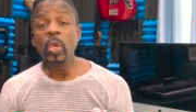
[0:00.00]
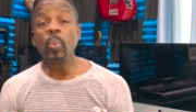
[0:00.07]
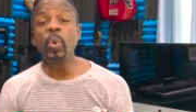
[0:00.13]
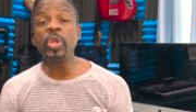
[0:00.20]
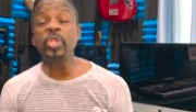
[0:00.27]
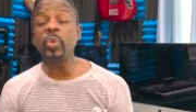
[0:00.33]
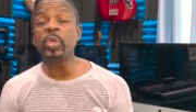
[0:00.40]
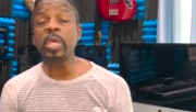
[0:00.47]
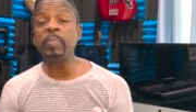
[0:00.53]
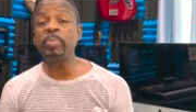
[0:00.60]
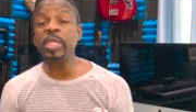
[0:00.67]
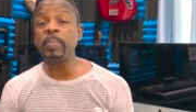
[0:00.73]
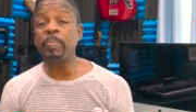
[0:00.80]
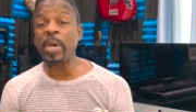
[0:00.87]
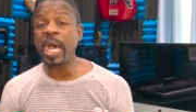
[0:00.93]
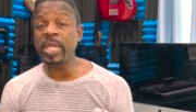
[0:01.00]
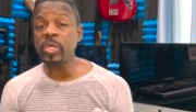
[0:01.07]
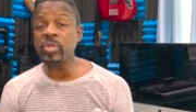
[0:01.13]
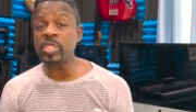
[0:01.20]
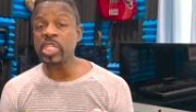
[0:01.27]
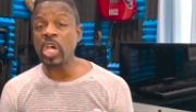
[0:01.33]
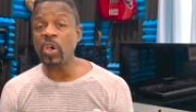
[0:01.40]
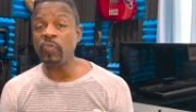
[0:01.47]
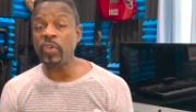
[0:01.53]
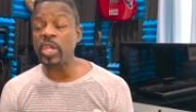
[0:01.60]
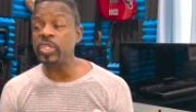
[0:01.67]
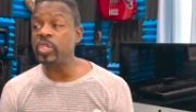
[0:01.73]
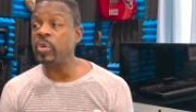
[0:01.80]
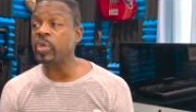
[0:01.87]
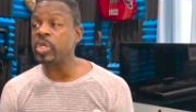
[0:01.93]
where you can be by yourself
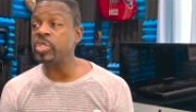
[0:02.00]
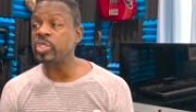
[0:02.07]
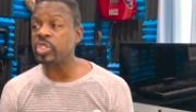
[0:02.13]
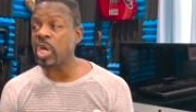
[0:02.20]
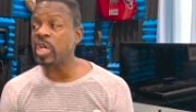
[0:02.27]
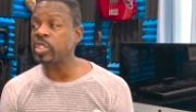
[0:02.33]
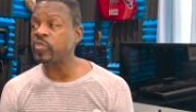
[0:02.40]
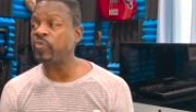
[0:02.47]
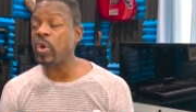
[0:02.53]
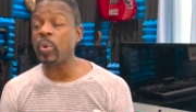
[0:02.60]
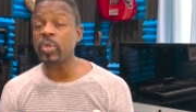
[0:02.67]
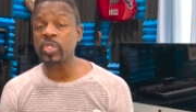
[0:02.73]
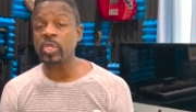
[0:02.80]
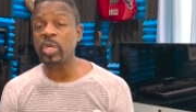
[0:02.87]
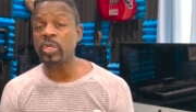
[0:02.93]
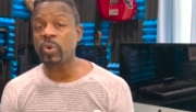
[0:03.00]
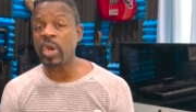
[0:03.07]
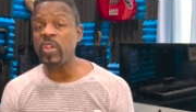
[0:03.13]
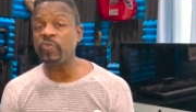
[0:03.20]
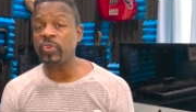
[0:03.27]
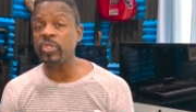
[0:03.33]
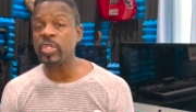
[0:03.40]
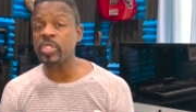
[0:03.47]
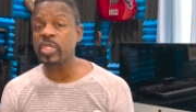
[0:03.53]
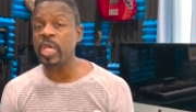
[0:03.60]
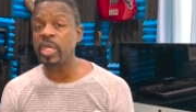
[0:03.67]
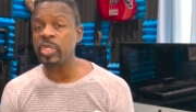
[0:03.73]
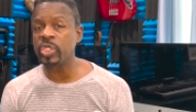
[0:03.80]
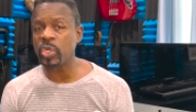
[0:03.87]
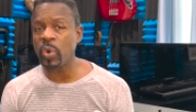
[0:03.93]
and you can just focus on gratefulness
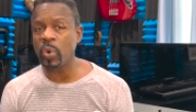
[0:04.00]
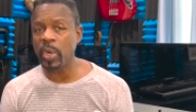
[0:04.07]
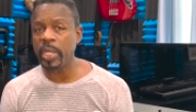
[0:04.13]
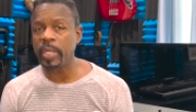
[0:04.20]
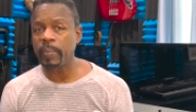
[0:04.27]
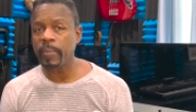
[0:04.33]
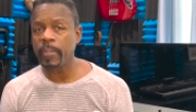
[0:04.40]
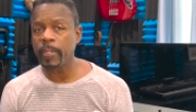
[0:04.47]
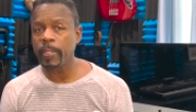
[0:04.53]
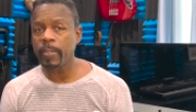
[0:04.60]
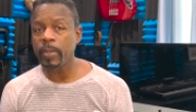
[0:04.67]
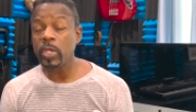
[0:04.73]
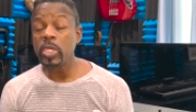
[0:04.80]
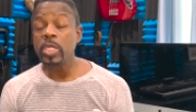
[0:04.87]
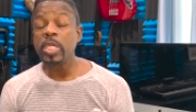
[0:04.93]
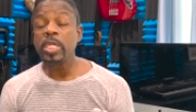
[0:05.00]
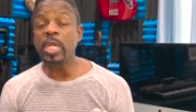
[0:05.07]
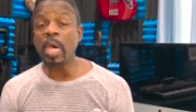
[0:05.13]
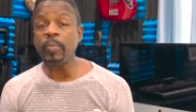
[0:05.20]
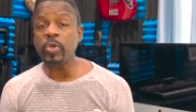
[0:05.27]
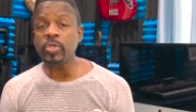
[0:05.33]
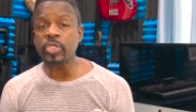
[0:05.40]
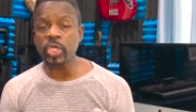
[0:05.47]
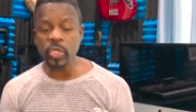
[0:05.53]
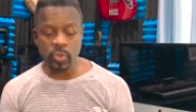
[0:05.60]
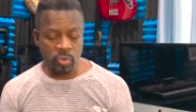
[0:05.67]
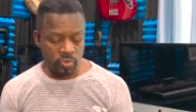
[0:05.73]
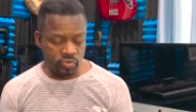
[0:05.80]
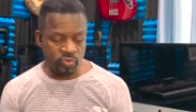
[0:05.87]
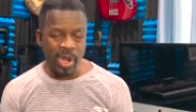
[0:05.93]
and joy. Number
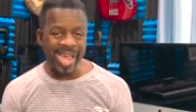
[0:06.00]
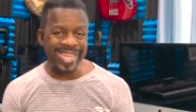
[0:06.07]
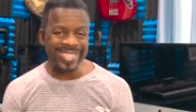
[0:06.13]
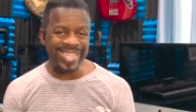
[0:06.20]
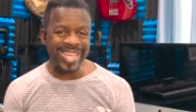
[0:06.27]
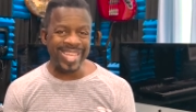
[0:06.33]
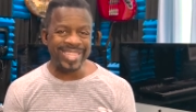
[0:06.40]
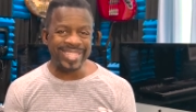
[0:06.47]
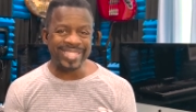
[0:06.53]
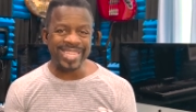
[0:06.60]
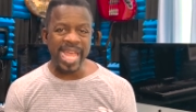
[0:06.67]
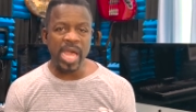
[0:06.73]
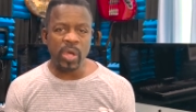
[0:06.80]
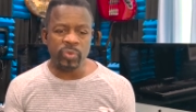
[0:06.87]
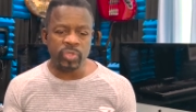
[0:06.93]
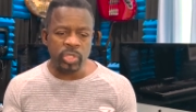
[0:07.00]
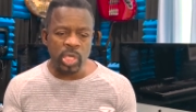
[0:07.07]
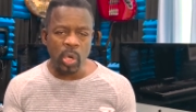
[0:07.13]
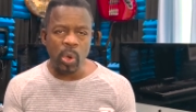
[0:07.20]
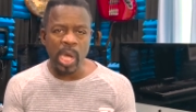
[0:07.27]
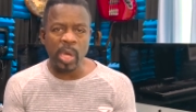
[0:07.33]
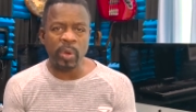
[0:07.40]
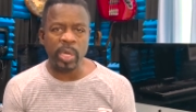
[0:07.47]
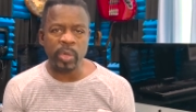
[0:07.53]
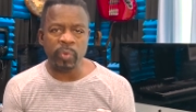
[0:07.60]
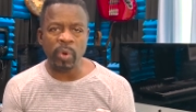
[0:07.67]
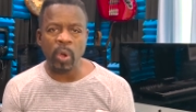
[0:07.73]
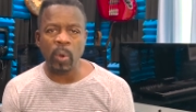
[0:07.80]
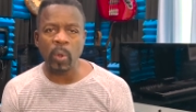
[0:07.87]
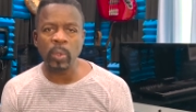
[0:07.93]
two, write it down. You know how I
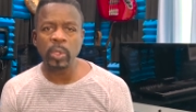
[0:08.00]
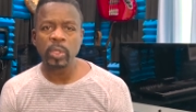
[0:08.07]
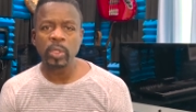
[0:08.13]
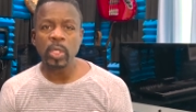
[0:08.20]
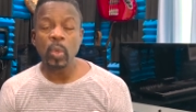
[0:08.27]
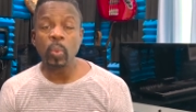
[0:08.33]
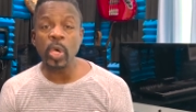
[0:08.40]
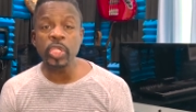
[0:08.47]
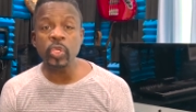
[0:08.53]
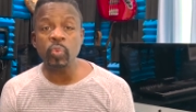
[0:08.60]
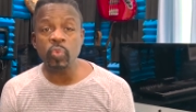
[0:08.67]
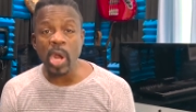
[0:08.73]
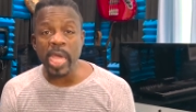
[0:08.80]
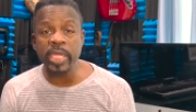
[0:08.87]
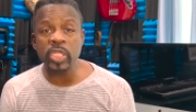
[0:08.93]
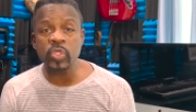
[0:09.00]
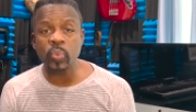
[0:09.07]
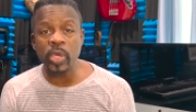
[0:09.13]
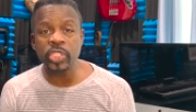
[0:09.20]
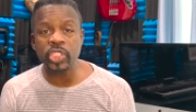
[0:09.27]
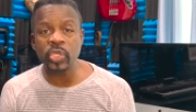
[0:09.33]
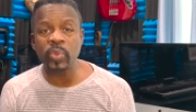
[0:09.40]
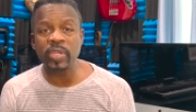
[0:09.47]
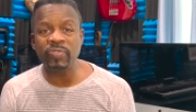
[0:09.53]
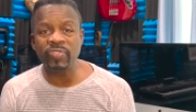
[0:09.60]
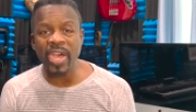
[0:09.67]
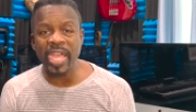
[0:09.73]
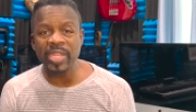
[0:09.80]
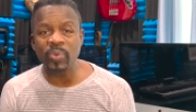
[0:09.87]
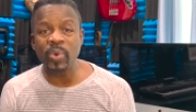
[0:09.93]
roll. What you write is what you
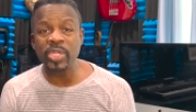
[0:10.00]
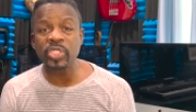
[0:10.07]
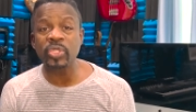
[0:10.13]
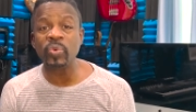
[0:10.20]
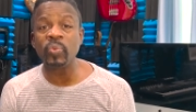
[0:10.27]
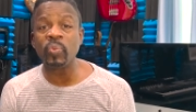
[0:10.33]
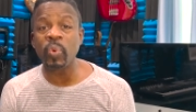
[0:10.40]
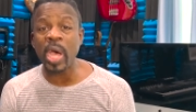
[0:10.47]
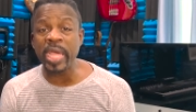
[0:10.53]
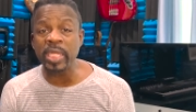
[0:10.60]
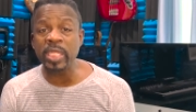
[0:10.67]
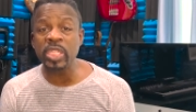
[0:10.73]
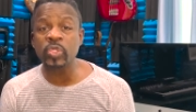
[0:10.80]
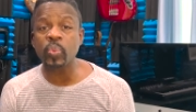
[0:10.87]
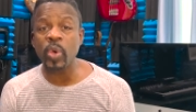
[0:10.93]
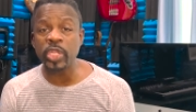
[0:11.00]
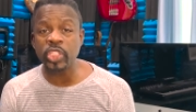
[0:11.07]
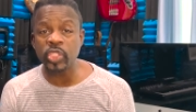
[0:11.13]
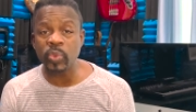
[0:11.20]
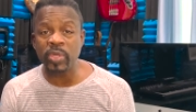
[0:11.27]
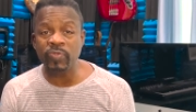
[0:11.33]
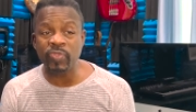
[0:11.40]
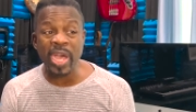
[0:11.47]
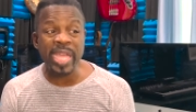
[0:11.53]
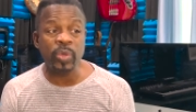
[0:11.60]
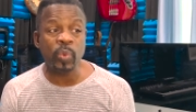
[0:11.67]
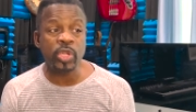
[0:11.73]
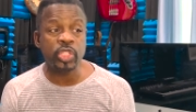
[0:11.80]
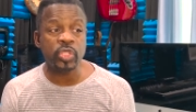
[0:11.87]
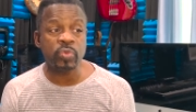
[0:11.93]
invite. What you write is what you invite.
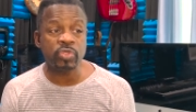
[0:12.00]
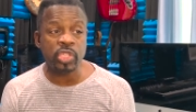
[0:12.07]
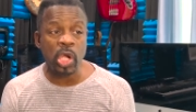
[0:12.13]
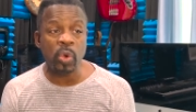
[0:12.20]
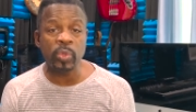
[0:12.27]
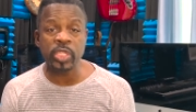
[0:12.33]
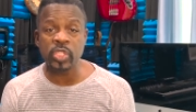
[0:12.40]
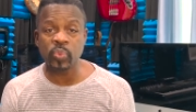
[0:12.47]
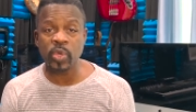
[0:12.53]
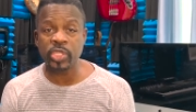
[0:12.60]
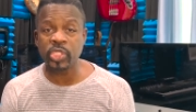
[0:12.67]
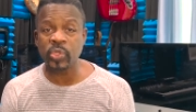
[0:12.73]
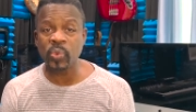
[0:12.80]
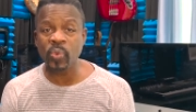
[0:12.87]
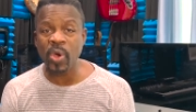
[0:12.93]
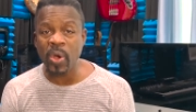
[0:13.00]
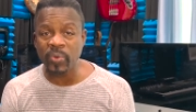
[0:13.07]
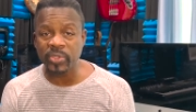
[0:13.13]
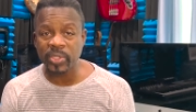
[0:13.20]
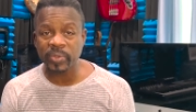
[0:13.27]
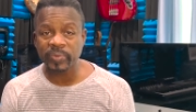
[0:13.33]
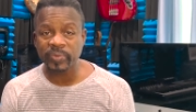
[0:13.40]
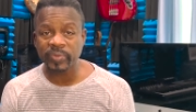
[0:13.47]
What you don't is what you won't.